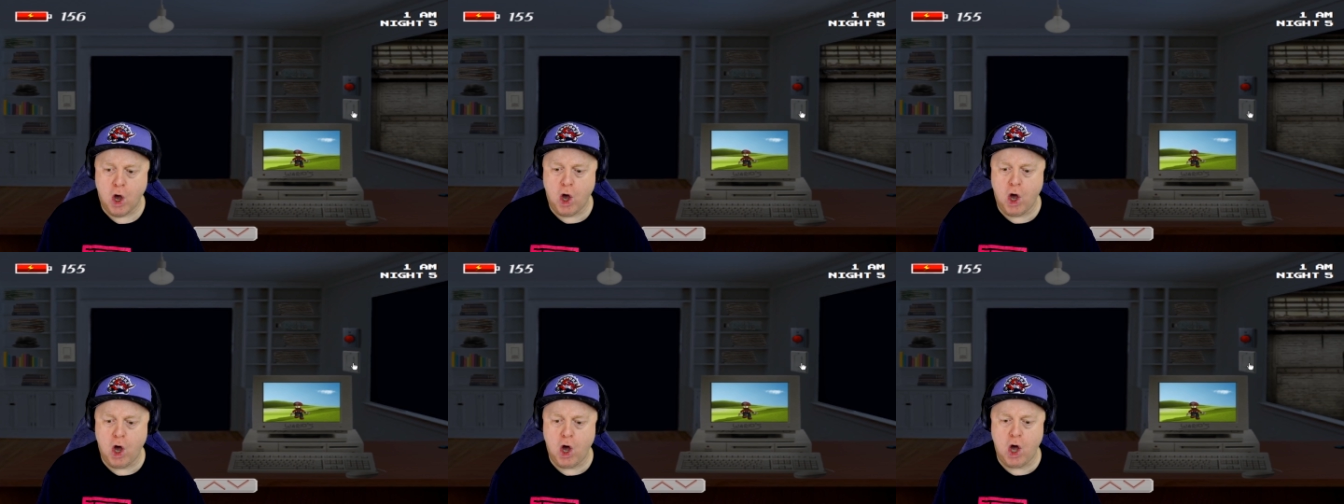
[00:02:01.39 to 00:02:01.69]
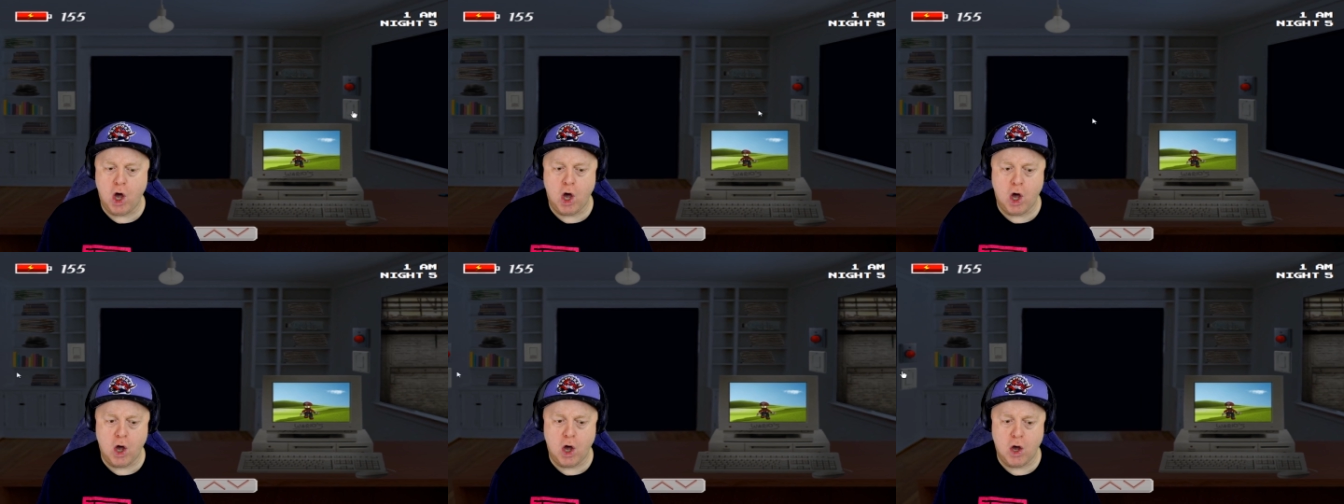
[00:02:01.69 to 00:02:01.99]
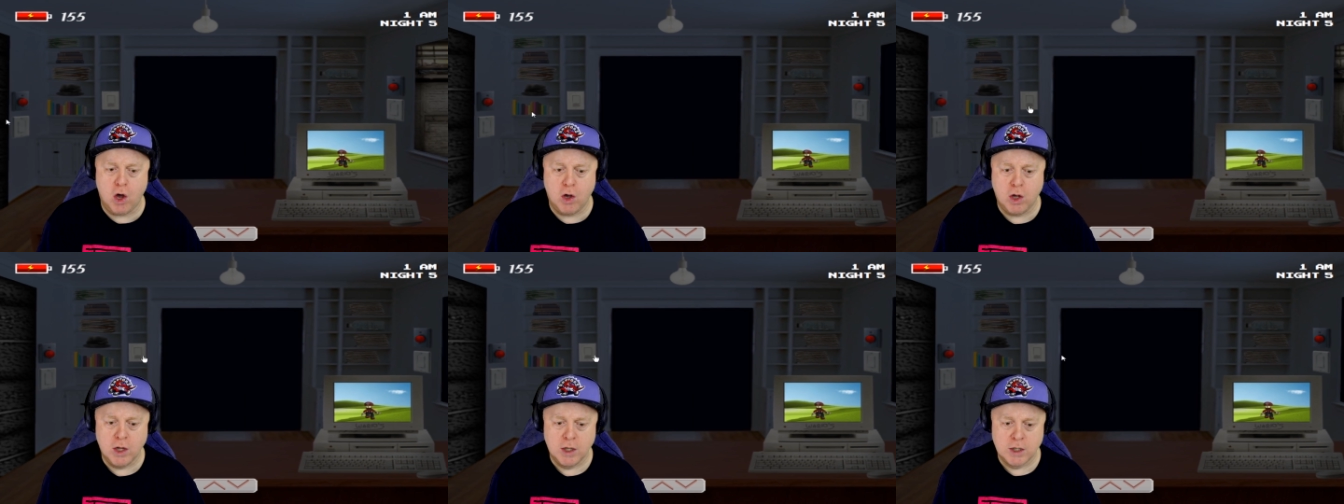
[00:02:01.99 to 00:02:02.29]

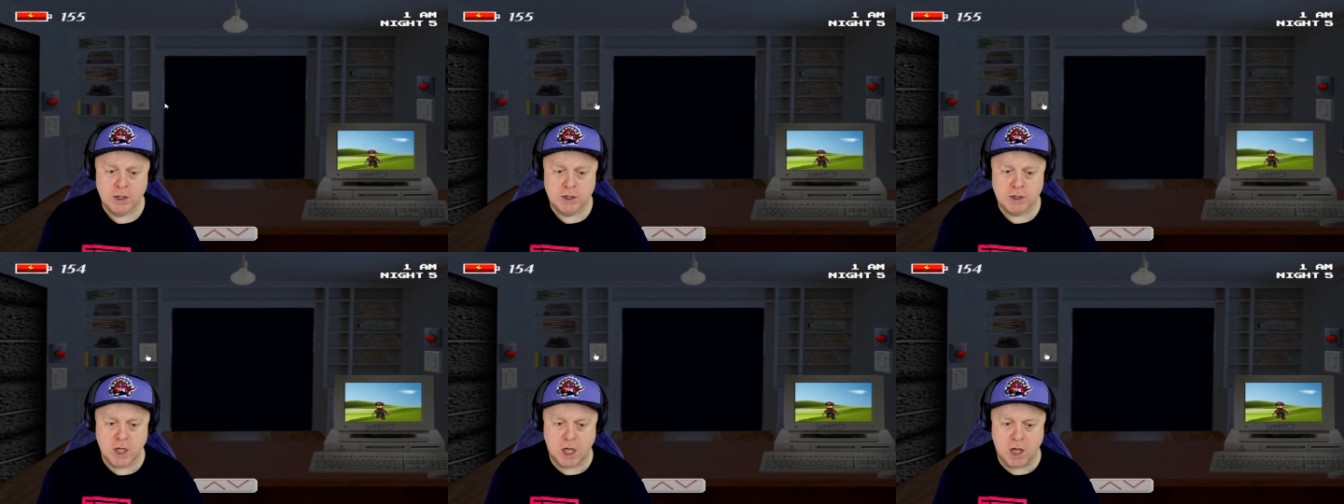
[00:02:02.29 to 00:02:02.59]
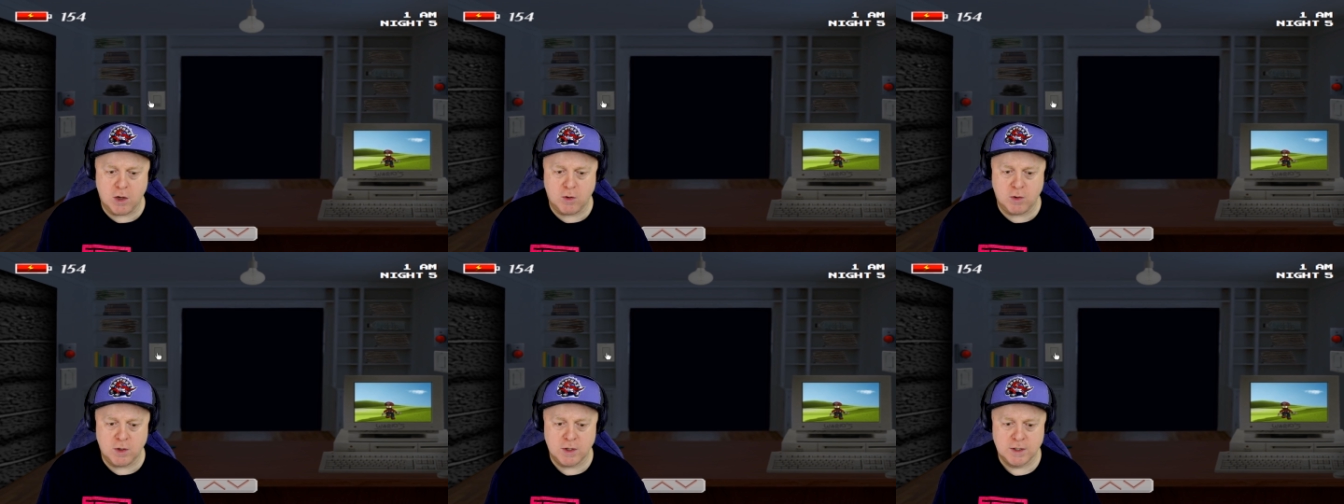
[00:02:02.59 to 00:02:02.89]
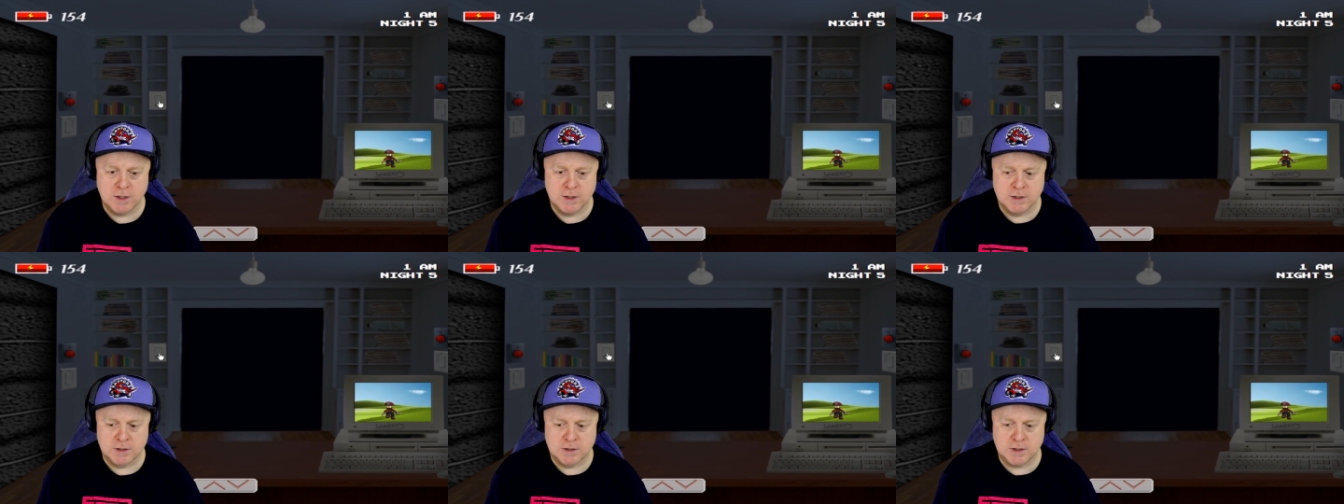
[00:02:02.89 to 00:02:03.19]
Oh! No!
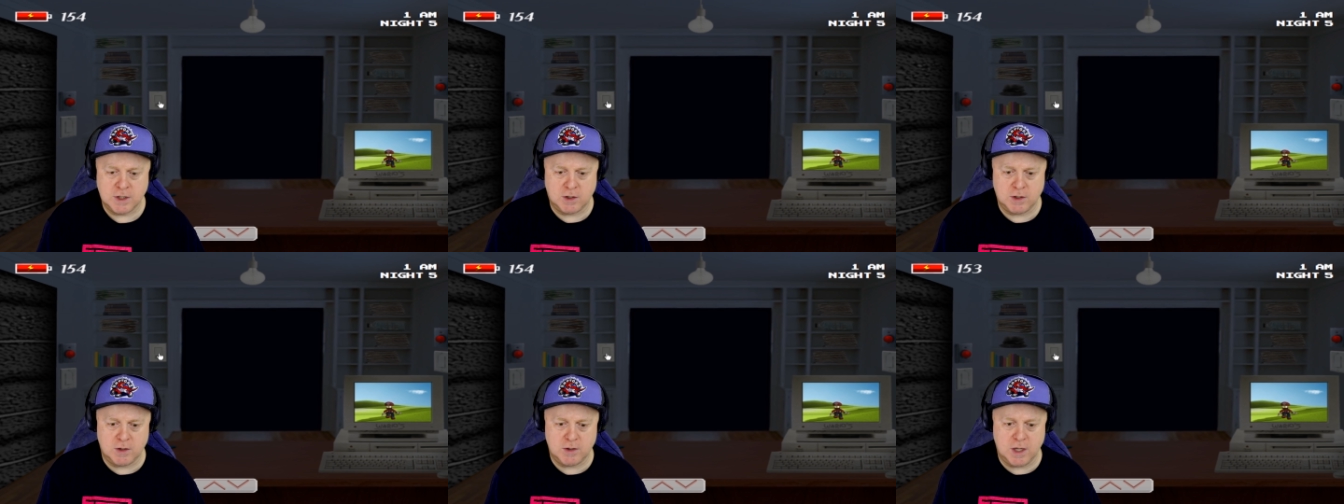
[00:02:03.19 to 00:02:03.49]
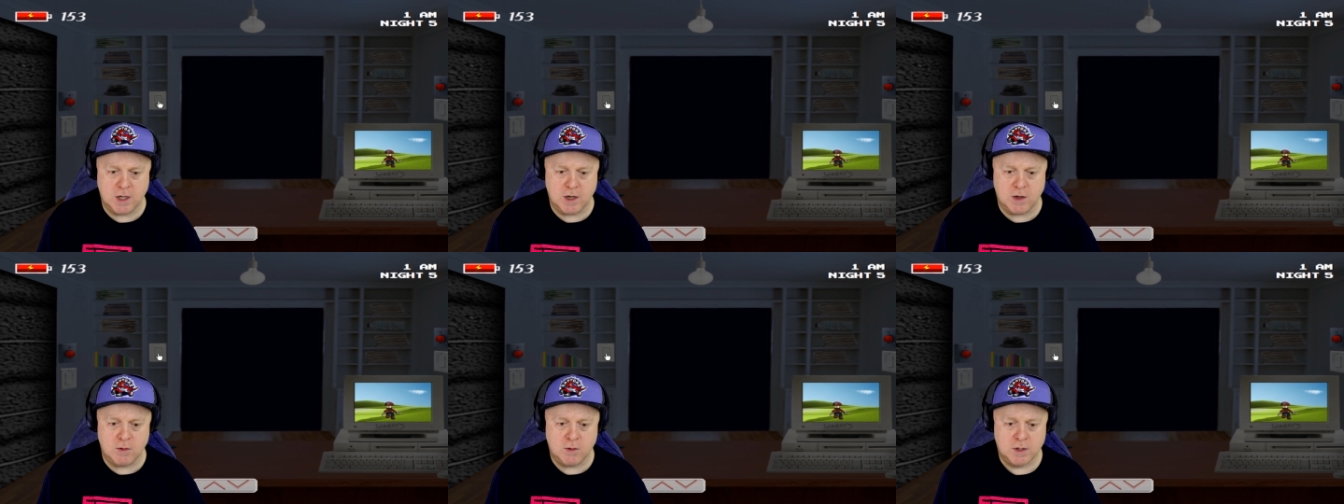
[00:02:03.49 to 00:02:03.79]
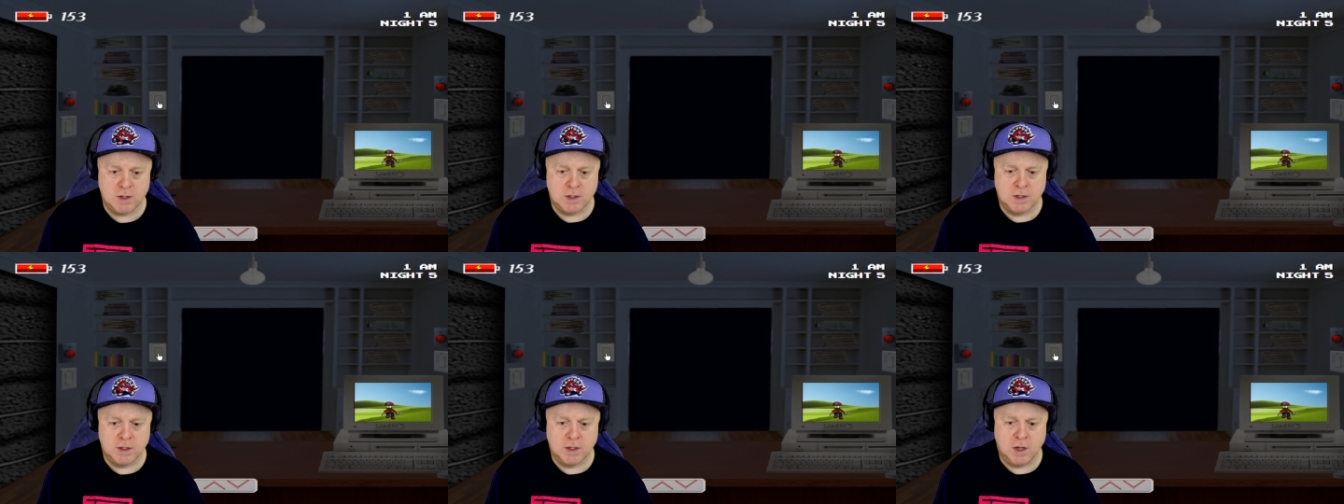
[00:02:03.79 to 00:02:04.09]
No, no, no!